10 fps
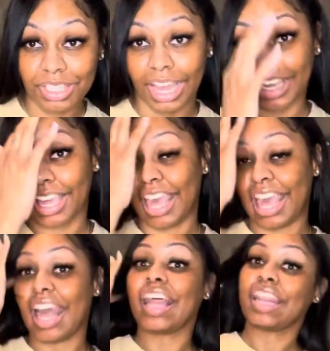like,
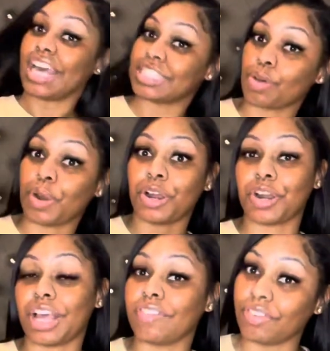that's the
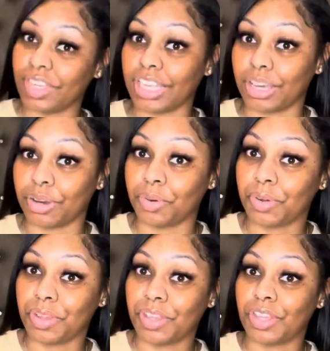word of the video.
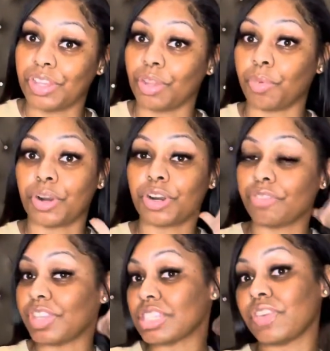The word
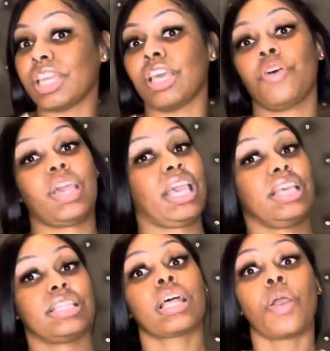of this video
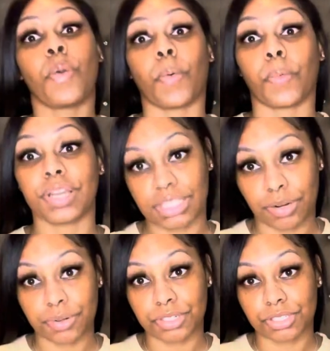is
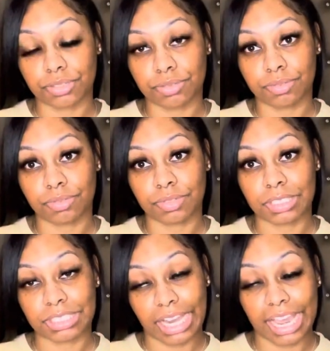research
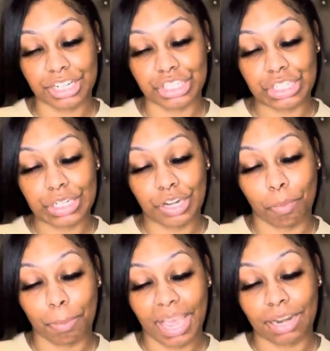slash
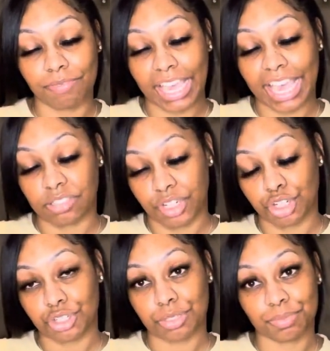don't be buying them fake ass
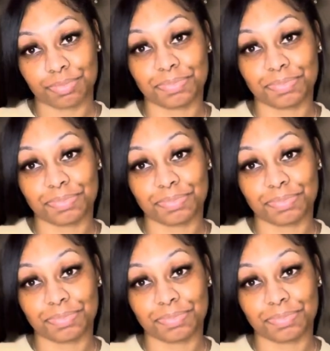vendors.